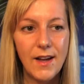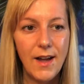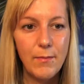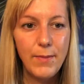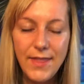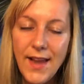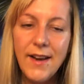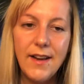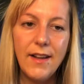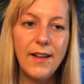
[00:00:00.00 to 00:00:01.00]
But
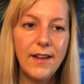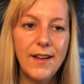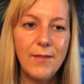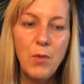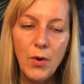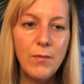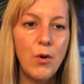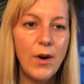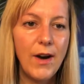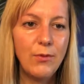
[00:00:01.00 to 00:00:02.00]
then more and
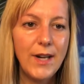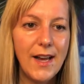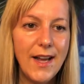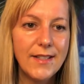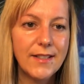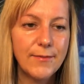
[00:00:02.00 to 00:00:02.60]
more I realized